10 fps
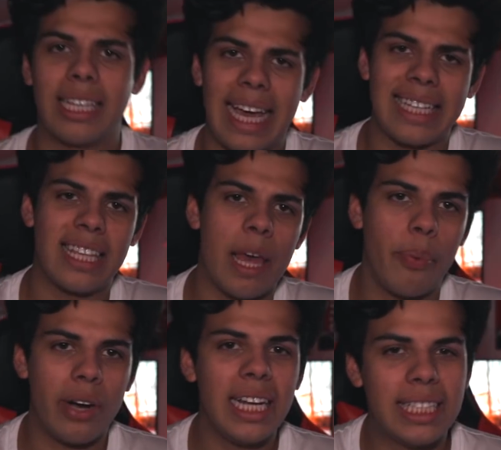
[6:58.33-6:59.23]
Okay, so they're
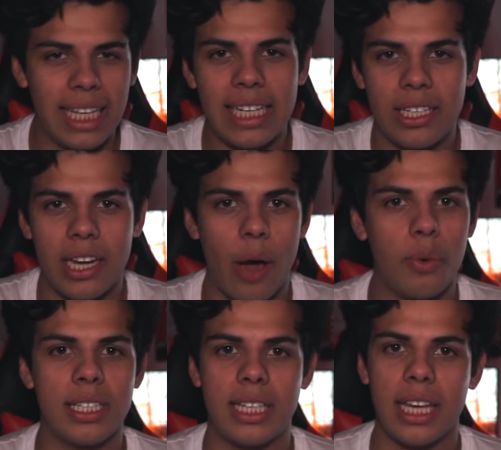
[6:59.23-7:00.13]
pretty decent. I
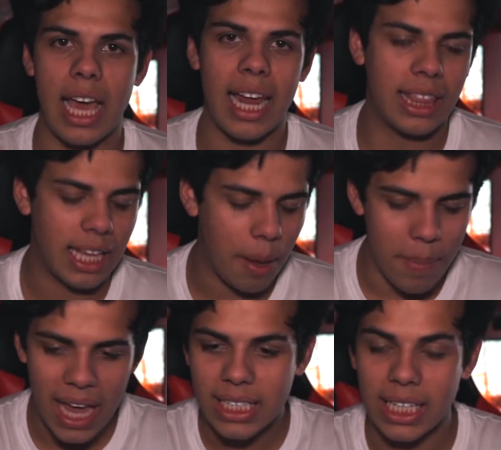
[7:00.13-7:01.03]
wouldn't say they're anything
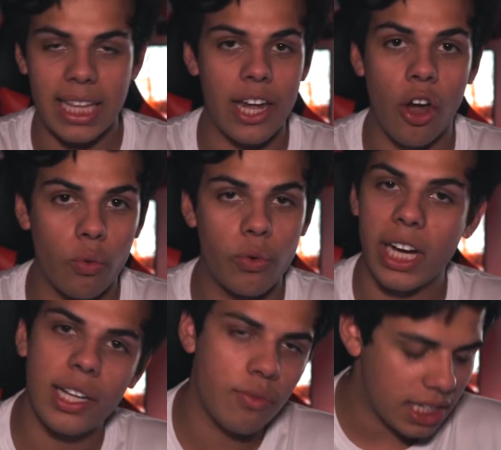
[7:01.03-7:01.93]
amazing. They're not
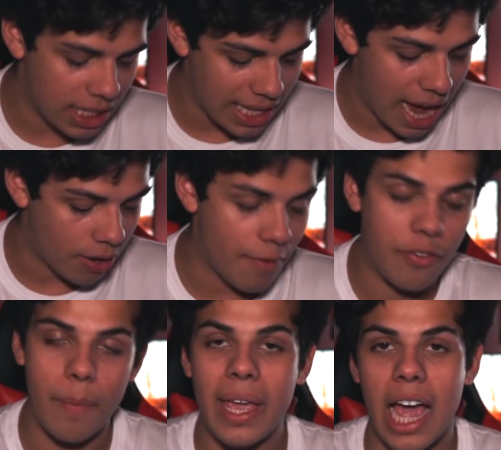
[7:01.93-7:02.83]
really, really loud. And
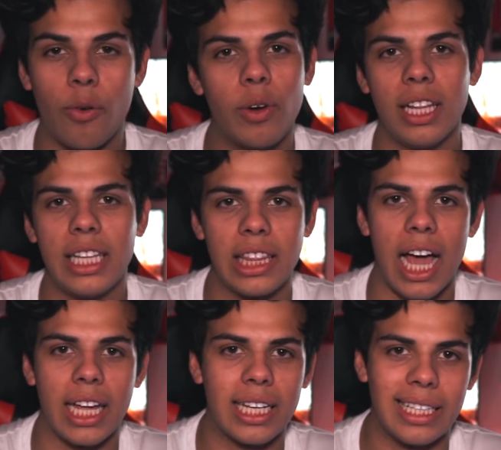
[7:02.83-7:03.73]
for me, I really
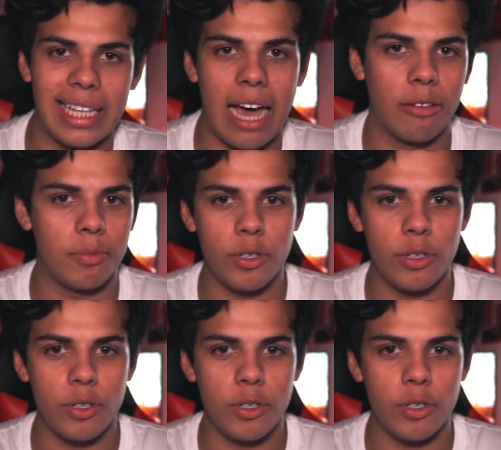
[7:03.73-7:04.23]
like loud